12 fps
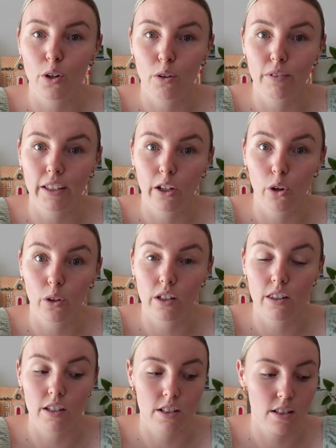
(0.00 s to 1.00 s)
her really early
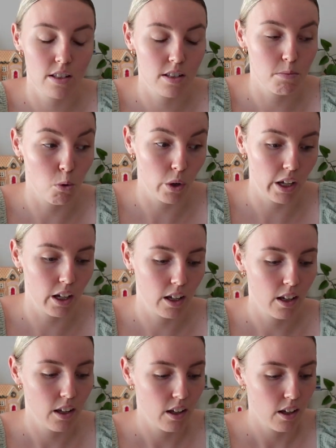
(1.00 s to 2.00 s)
this morning.